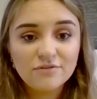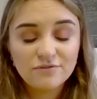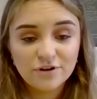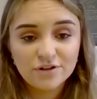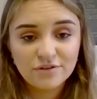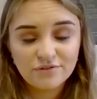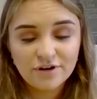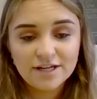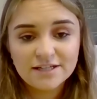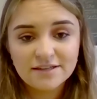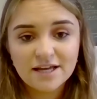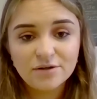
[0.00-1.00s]
for the
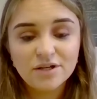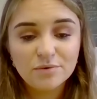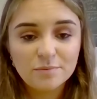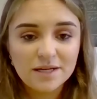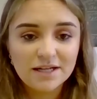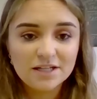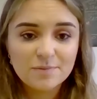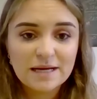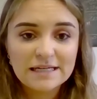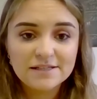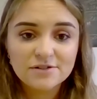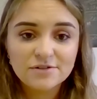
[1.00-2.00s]
Friday then it would be an
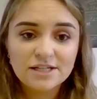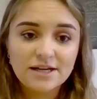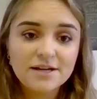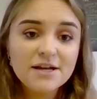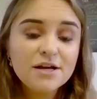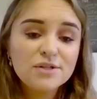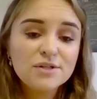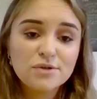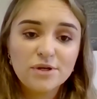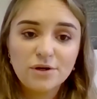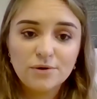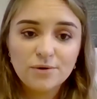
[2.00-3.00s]
independent study day. So
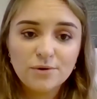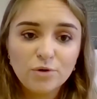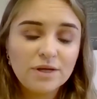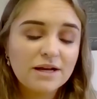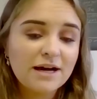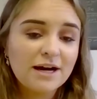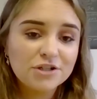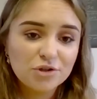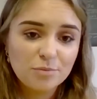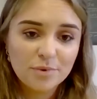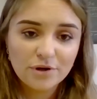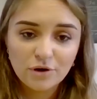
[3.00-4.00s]
you go home, you catch
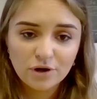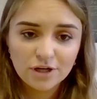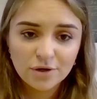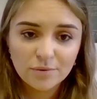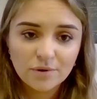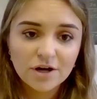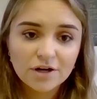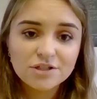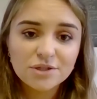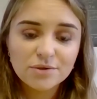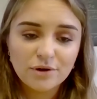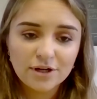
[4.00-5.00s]
up on all your work,
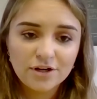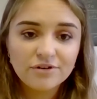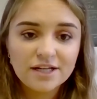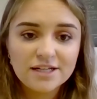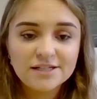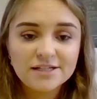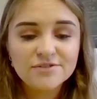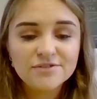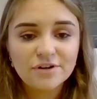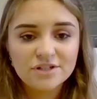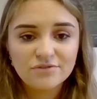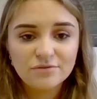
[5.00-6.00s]
do all your readings for
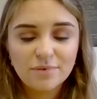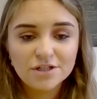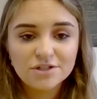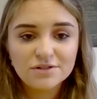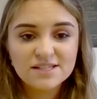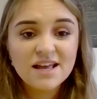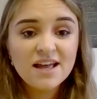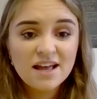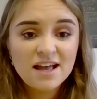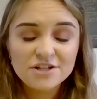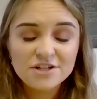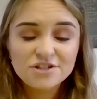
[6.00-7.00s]
your different modules,
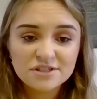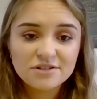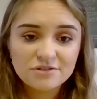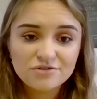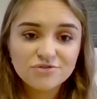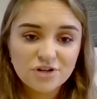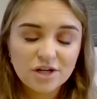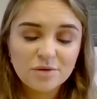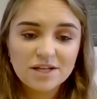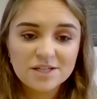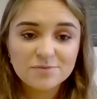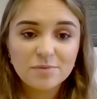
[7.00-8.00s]
and just try
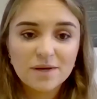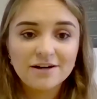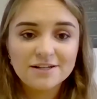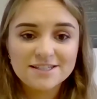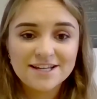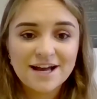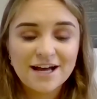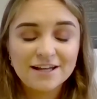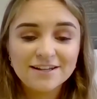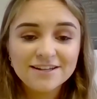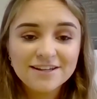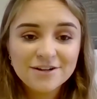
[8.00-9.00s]
be as prepared as you
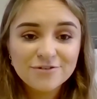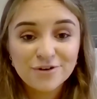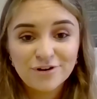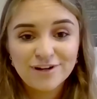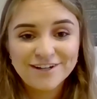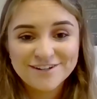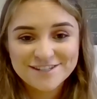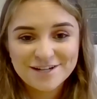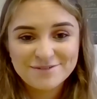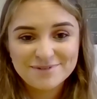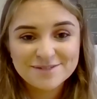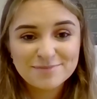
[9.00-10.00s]
can for all your
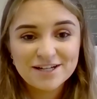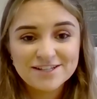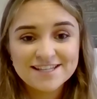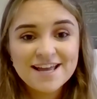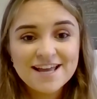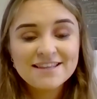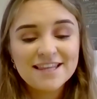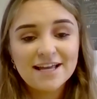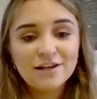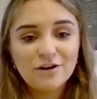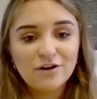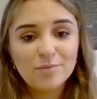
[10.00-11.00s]
assignments, because
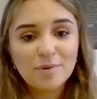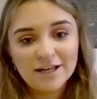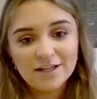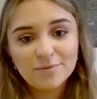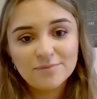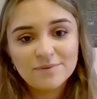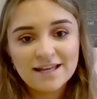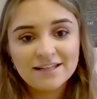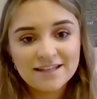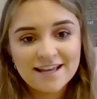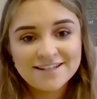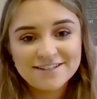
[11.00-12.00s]
they'll all pile up then
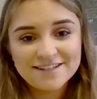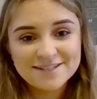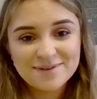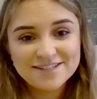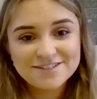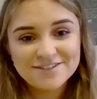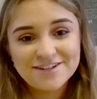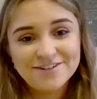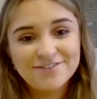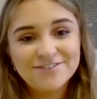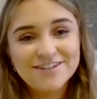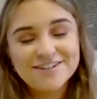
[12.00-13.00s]
at the end of the semester, you
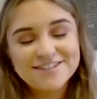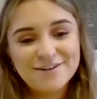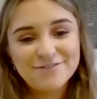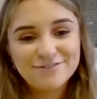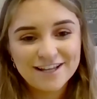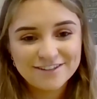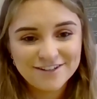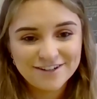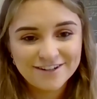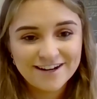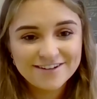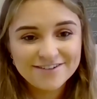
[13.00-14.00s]
know yourself, like
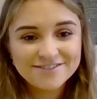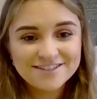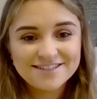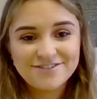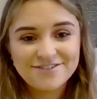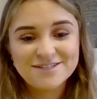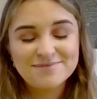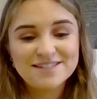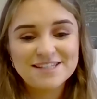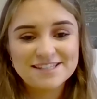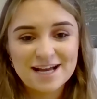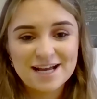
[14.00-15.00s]
your
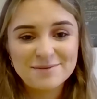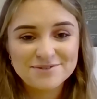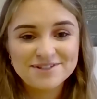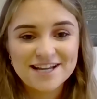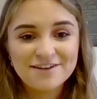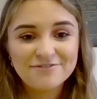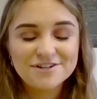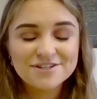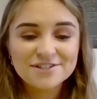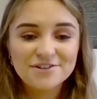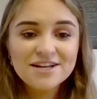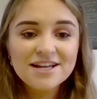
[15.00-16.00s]
Christmas exams or whatever.
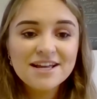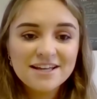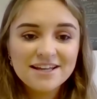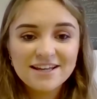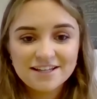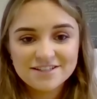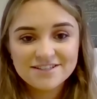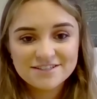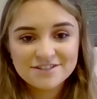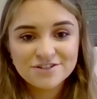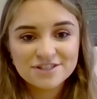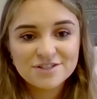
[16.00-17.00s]
So it's
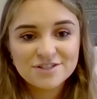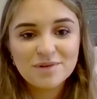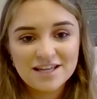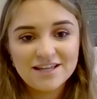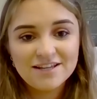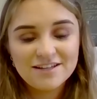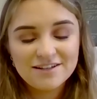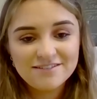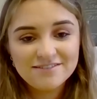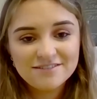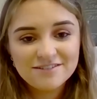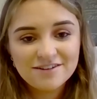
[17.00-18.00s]
just to be
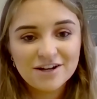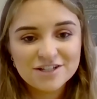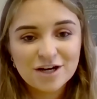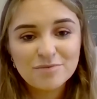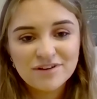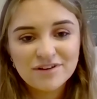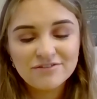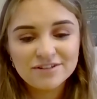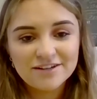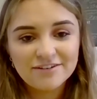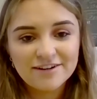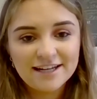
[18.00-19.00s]
on top of
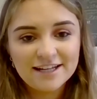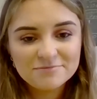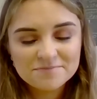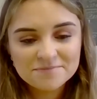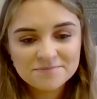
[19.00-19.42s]
everything, really.